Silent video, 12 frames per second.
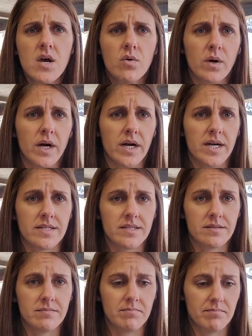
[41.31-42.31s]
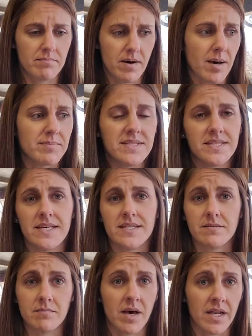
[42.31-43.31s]
whereas Bob sees
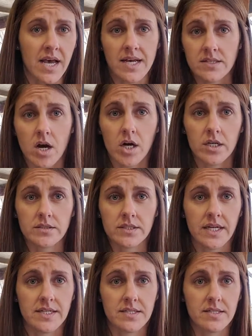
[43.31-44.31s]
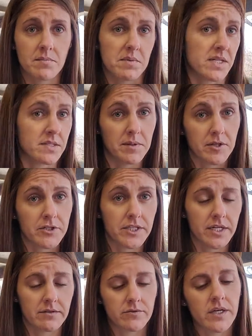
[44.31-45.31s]
mud as art and something to be
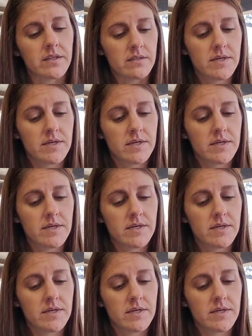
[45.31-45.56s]
creative with.